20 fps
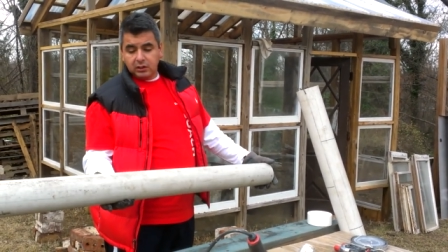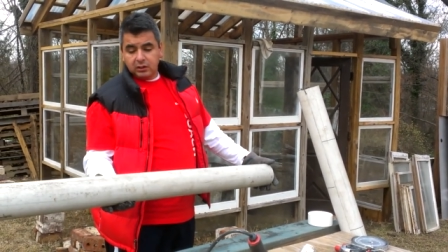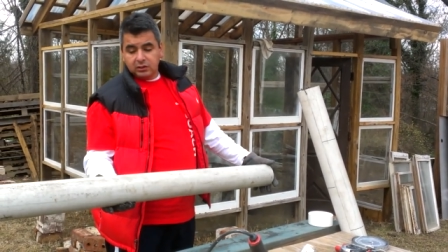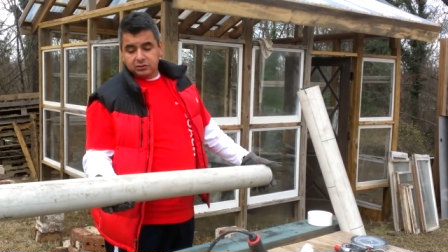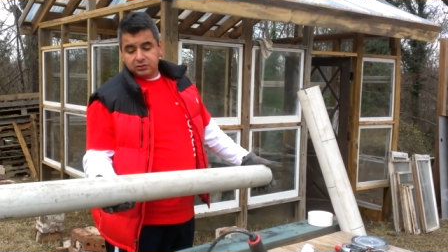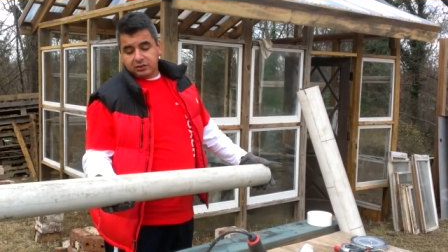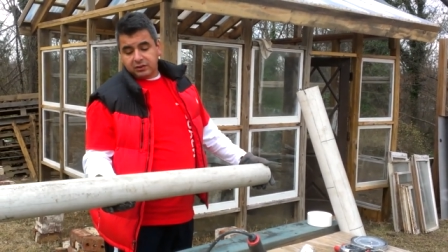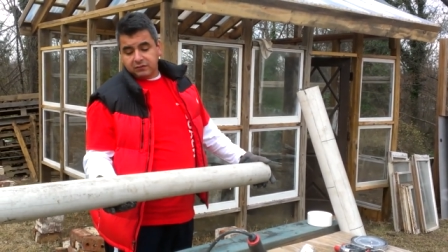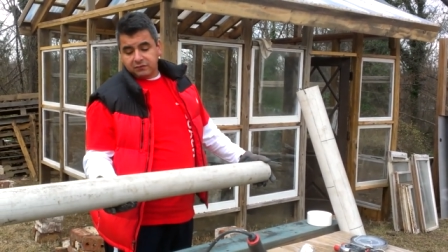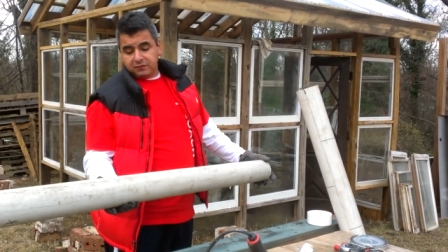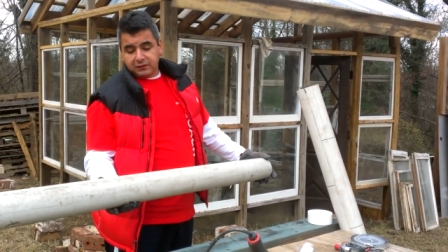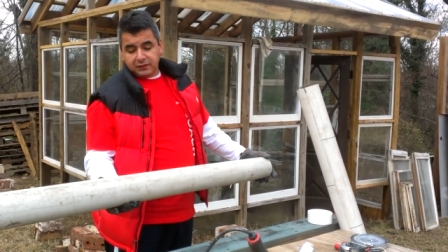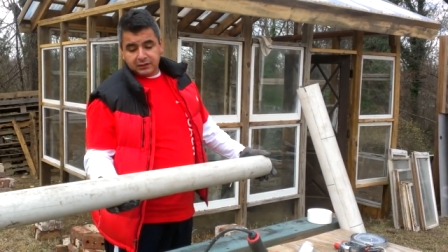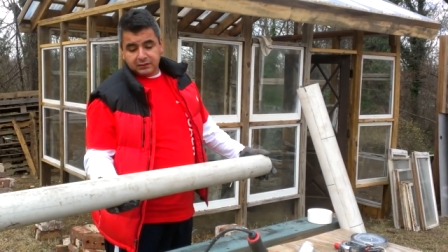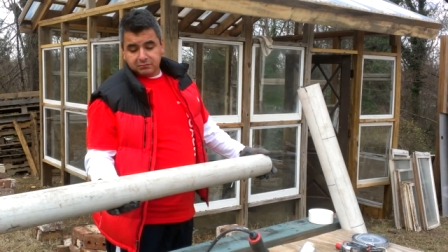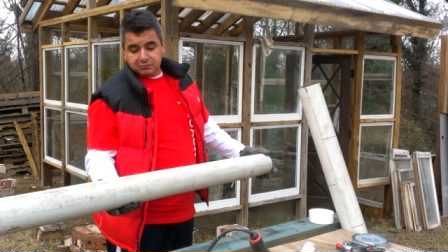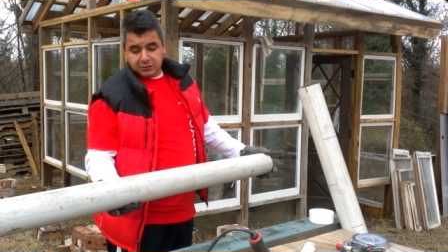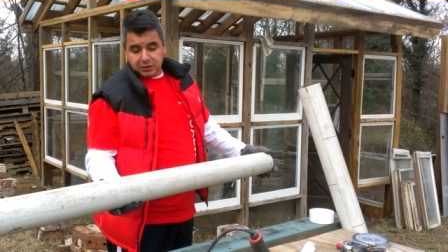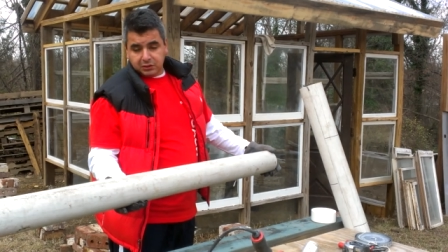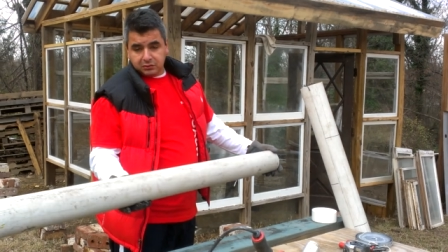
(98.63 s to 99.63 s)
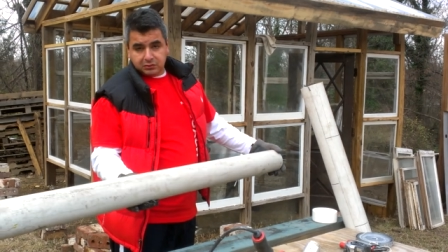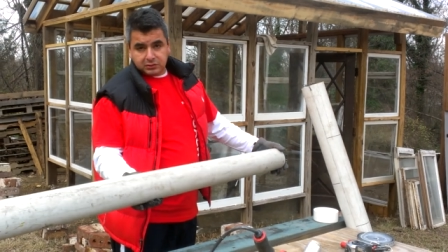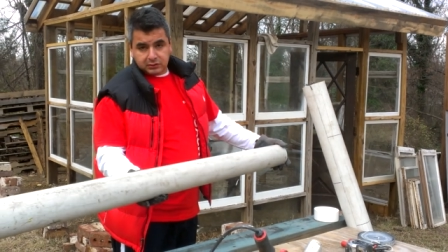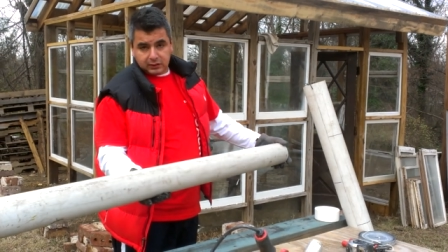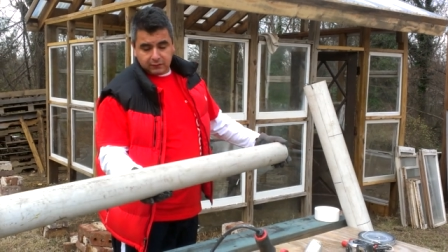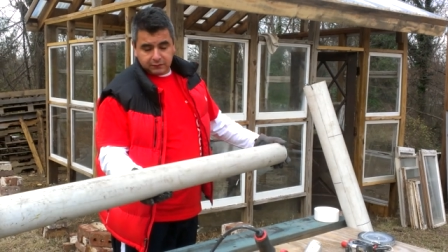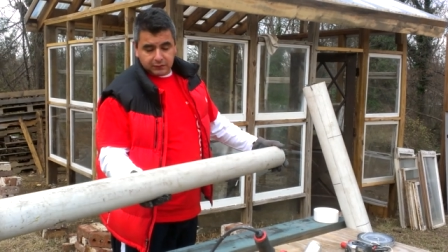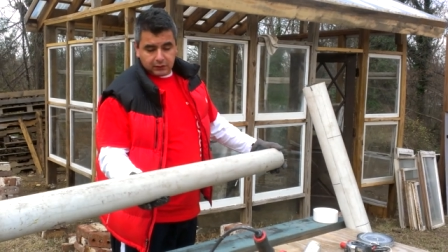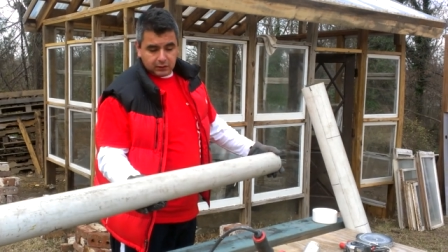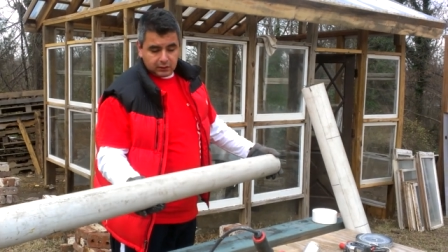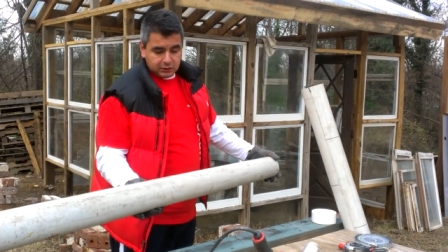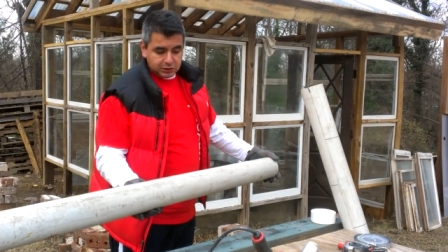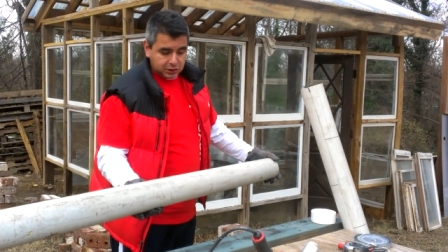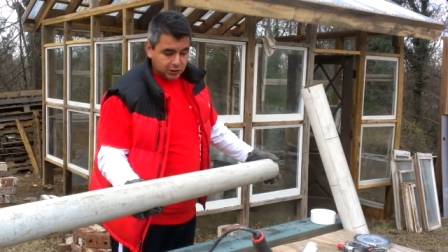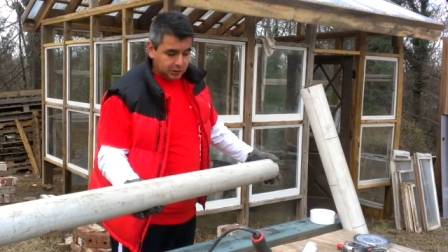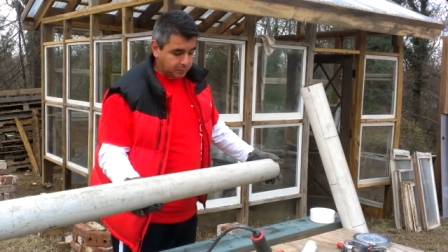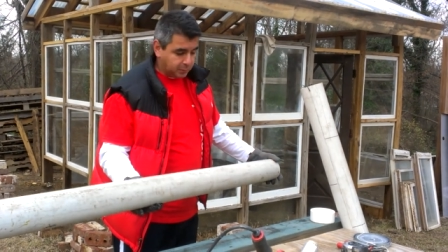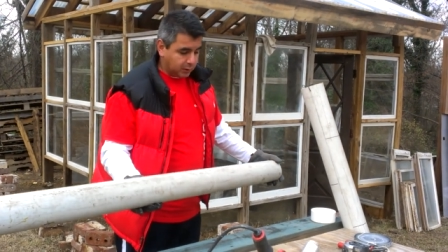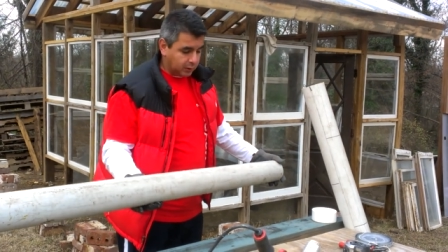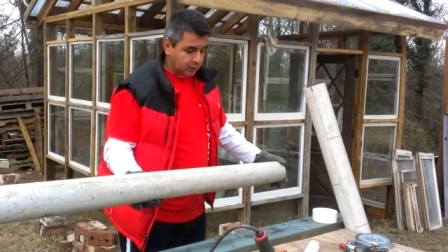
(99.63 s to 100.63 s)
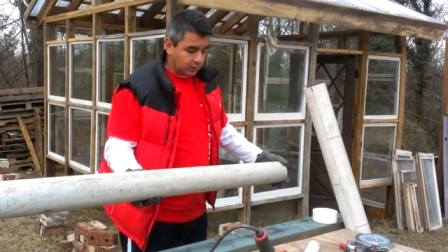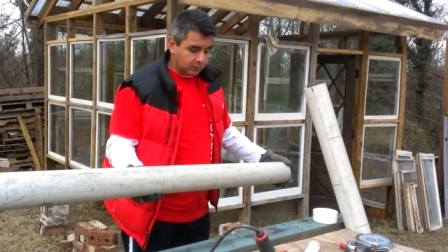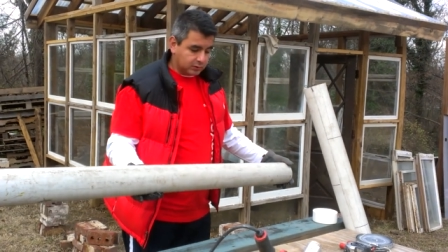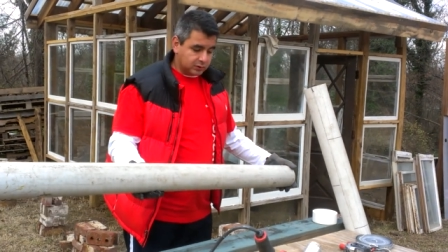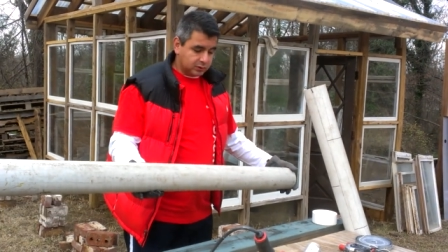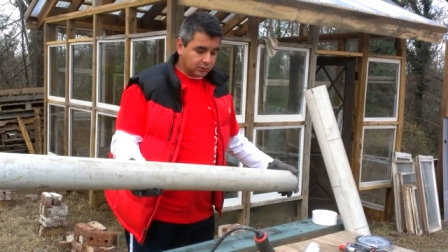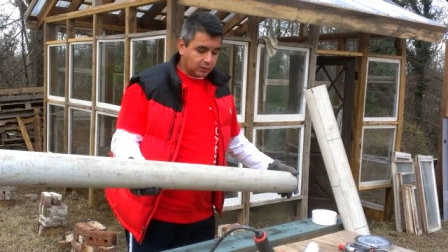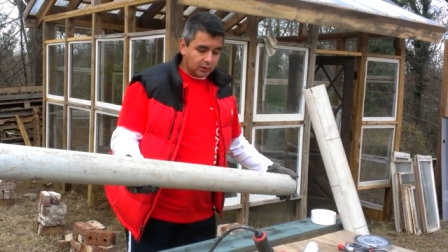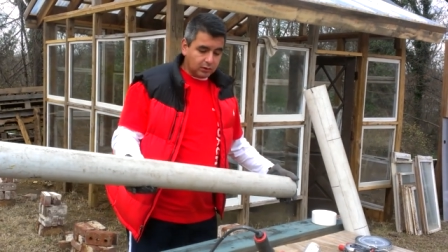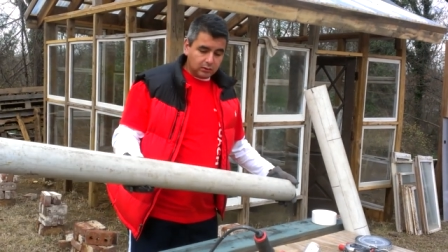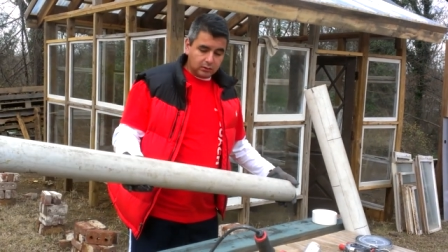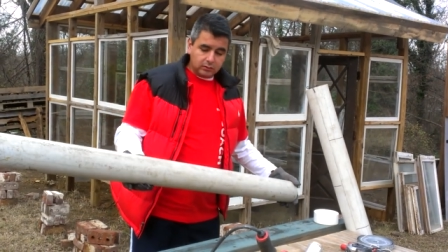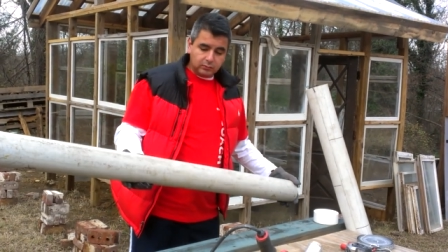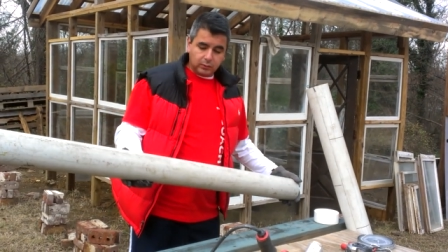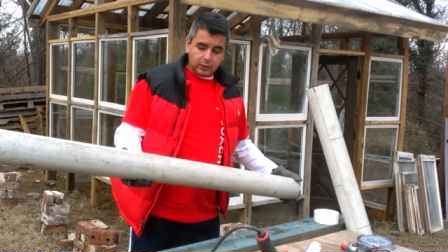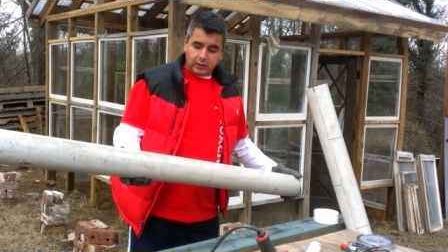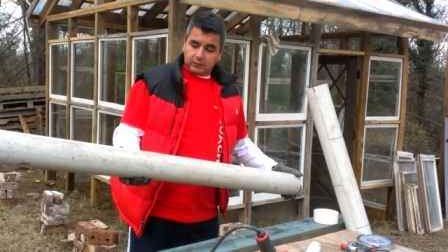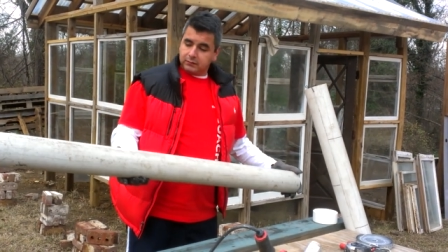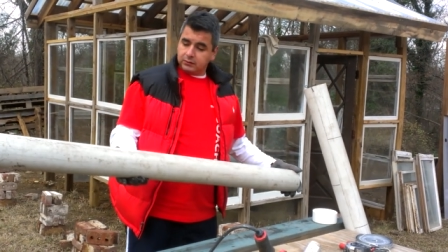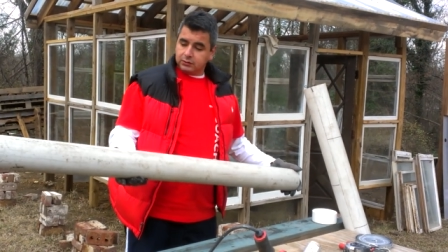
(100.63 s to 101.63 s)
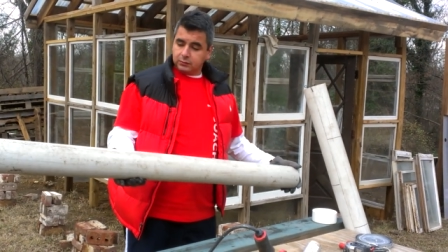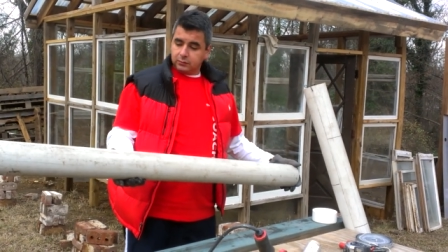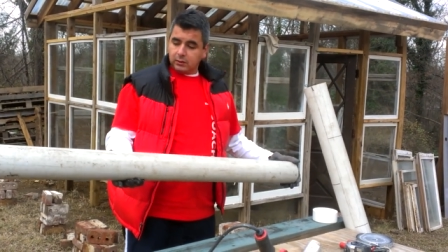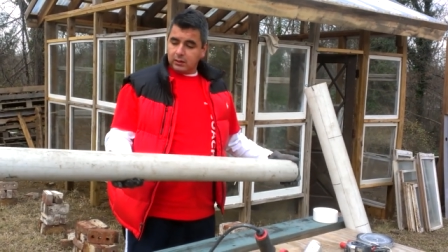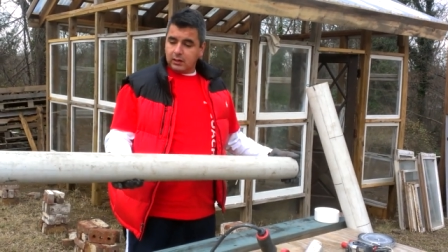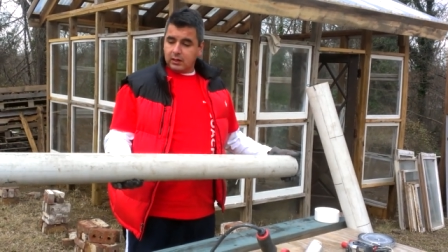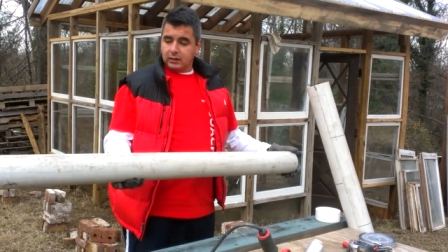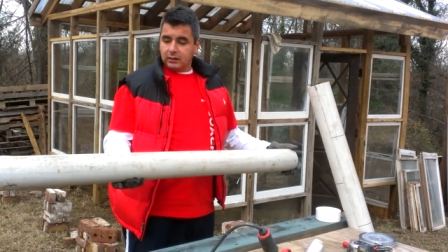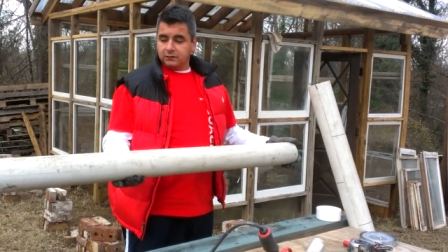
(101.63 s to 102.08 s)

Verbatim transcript: You can find you know stuff that are cheaper or stronger, whatever you want.